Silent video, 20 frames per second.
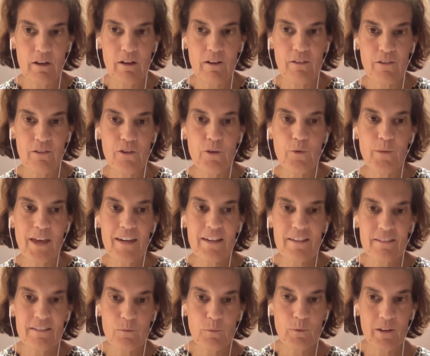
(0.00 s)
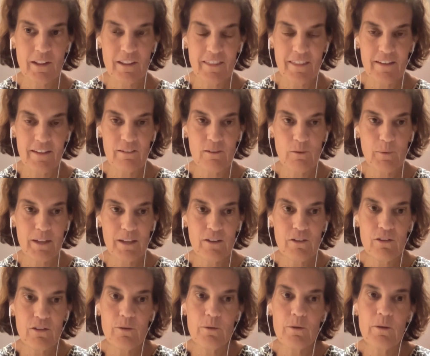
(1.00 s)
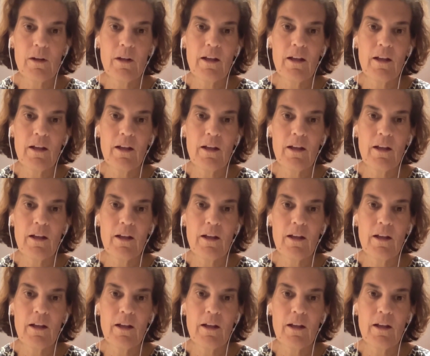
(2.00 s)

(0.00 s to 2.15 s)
So that is one of the things that we can do.